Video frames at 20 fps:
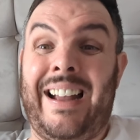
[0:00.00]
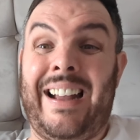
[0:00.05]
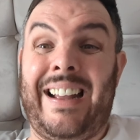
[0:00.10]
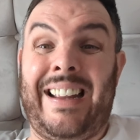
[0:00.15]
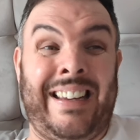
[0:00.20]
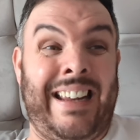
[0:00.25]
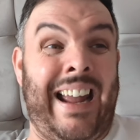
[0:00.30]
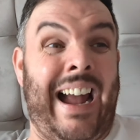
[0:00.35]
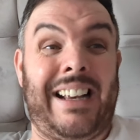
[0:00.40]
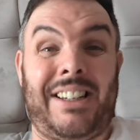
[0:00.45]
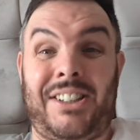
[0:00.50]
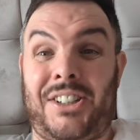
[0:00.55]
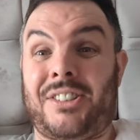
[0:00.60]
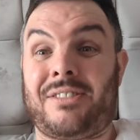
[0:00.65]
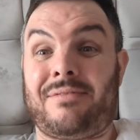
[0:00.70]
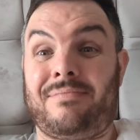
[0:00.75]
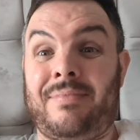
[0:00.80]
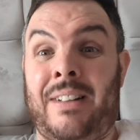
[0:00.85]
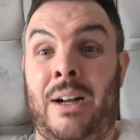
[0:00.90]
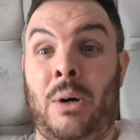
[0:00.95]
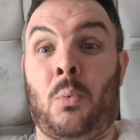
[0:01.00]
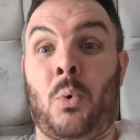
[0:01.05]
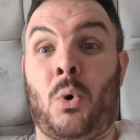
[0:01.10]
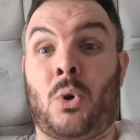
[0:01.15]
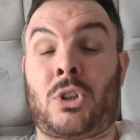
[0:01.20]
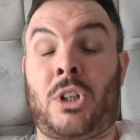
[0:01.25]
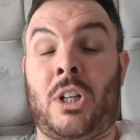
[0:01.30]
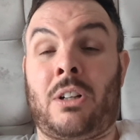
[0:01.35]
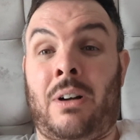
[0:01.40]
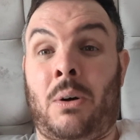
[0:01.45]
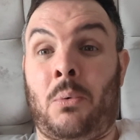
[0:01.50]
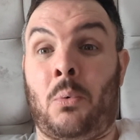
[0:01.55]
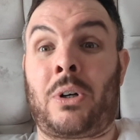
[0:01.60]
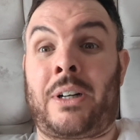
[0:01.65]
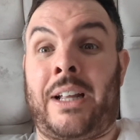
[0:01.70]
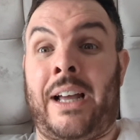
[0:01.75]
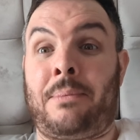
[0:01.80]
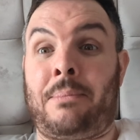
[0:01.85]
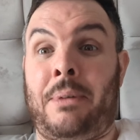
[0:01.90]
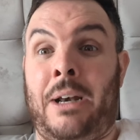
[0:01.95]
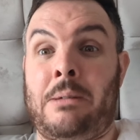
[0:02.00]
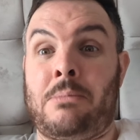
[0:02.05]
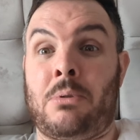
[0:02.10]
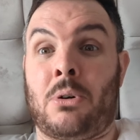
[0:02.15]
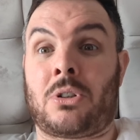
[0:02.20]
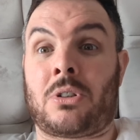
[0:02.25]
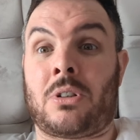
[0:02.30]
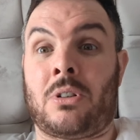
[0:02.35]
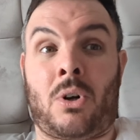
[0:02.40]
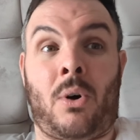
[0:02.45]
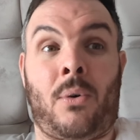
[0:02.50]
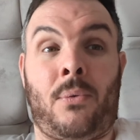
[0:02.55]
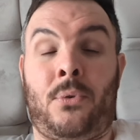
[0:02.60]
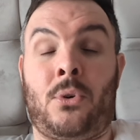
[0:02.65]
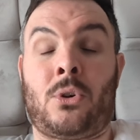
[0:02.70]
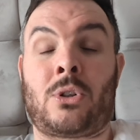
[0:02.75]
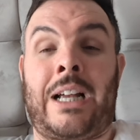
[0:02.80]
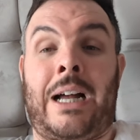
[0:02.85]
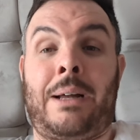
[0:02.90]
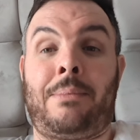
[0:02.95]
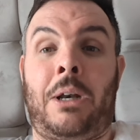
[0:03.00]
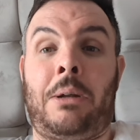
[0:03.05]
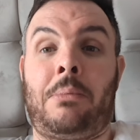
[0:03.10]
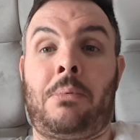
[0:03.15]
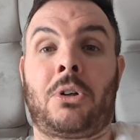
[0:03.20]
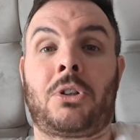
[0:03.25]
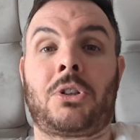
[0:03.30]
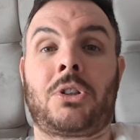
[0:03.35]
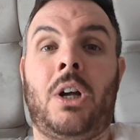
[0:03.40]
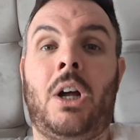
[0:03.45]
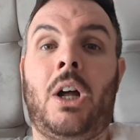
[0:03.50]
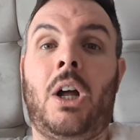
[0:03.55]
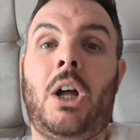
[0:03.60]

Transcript: Yes, I would I would get a minibus and go full time minibus.